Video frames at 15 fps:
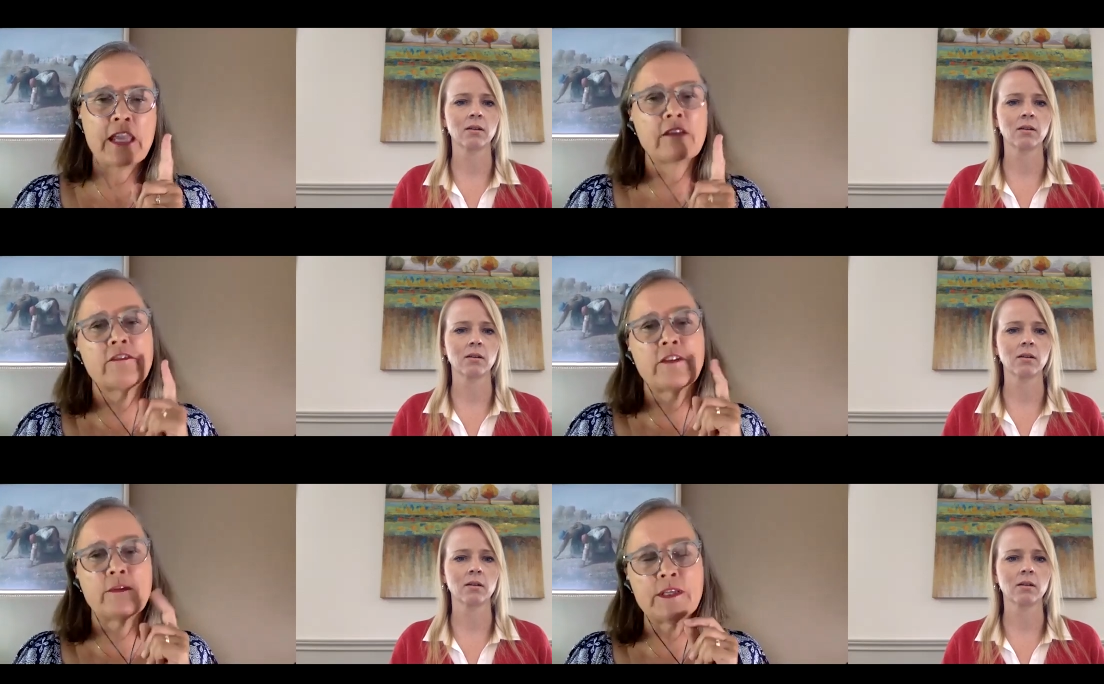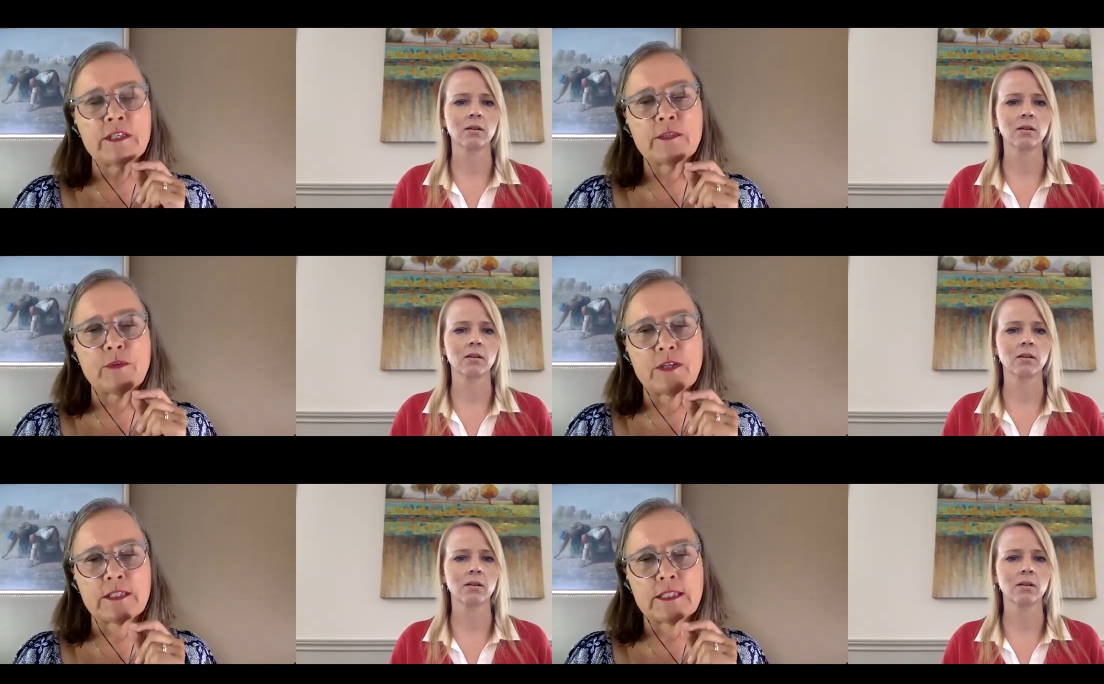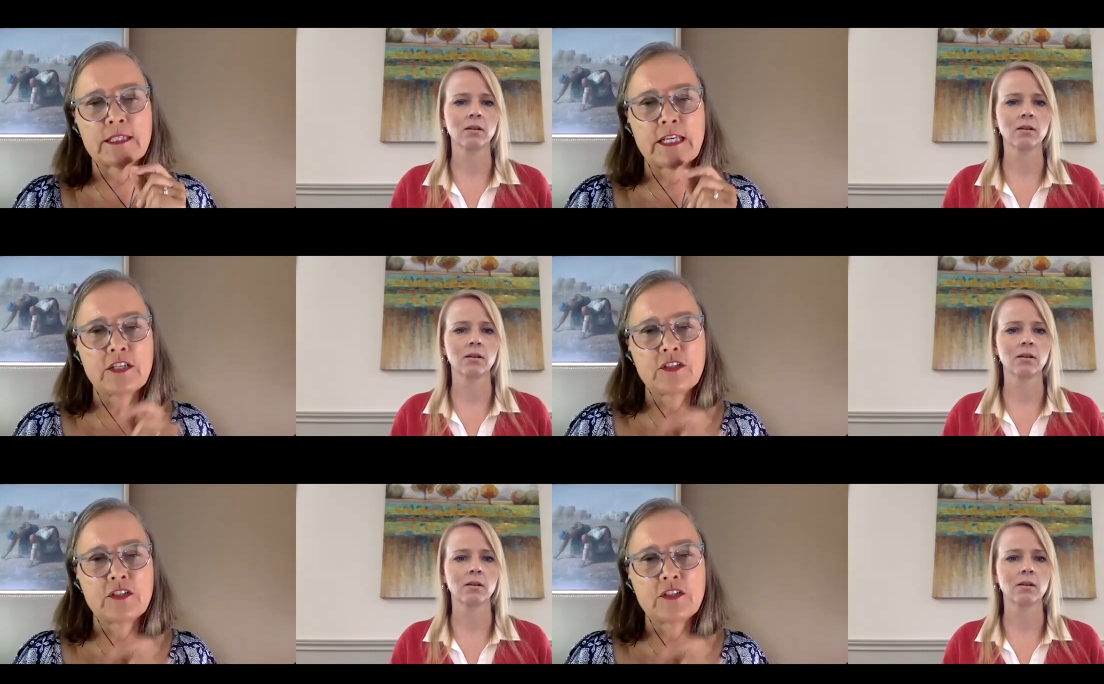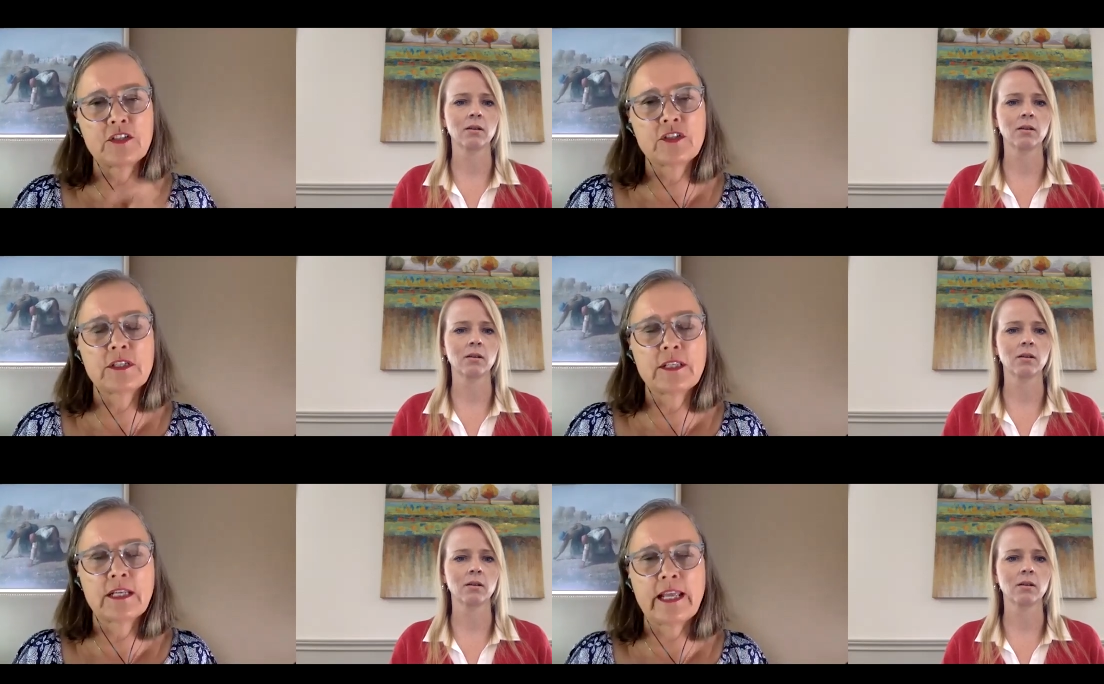Speaker 1: from this presentation
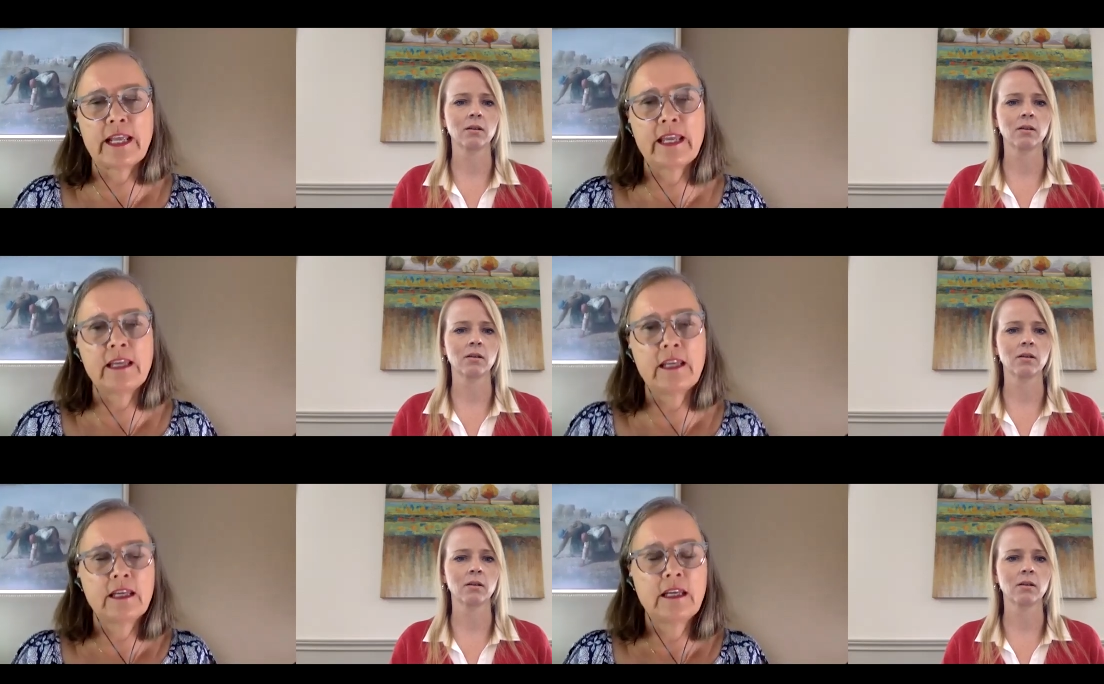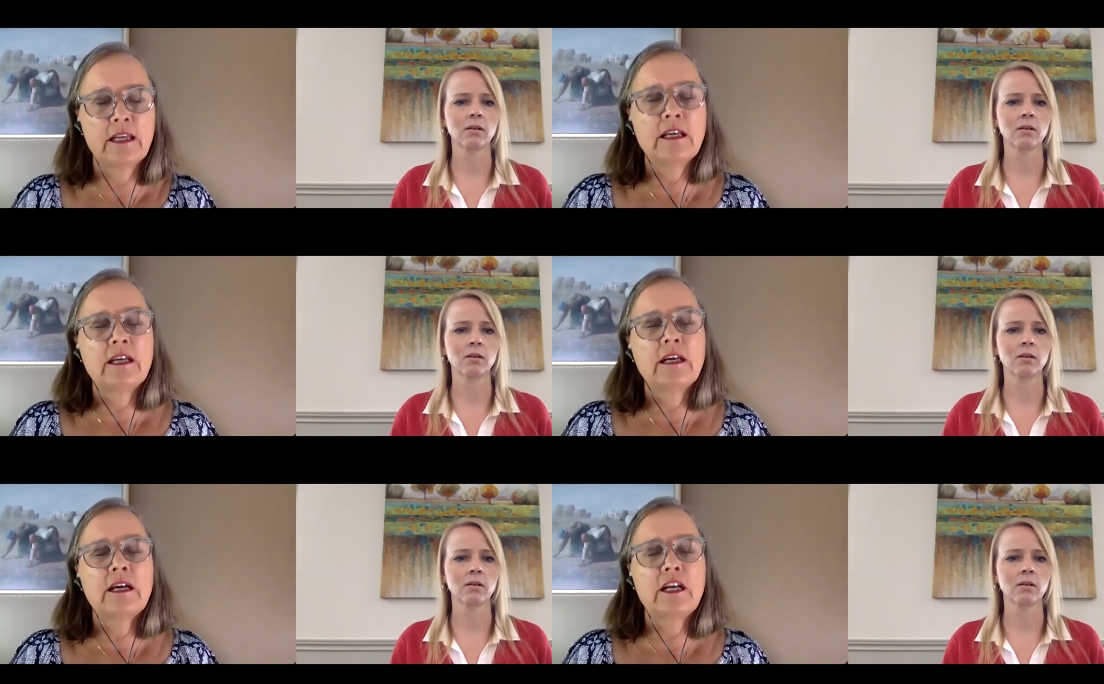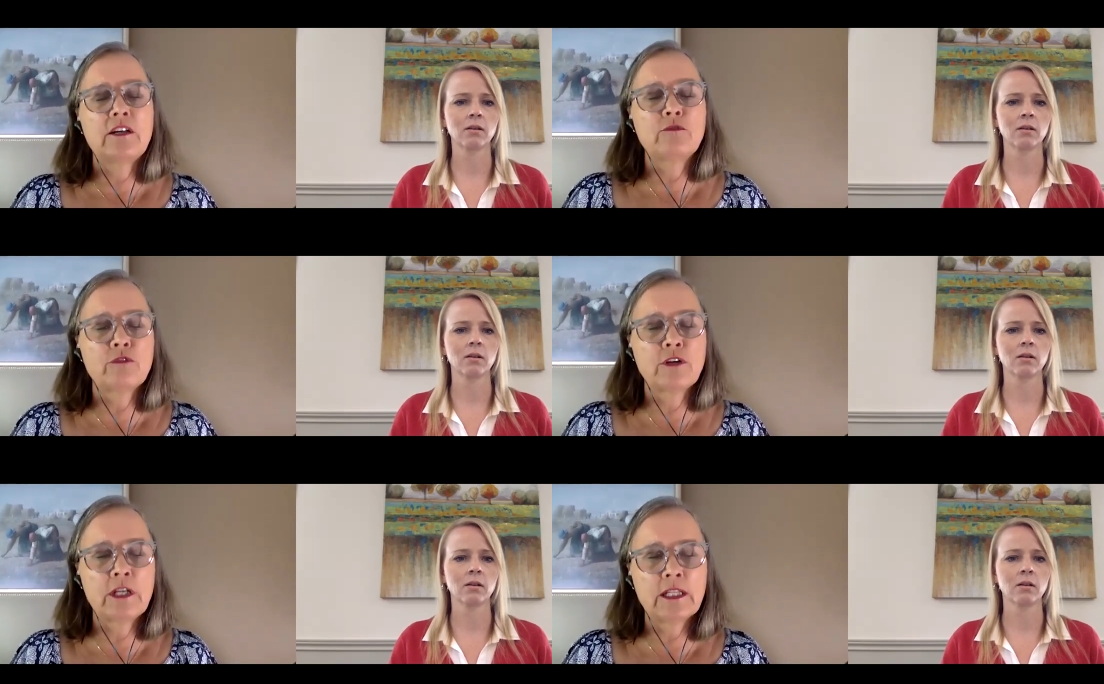today, I'd really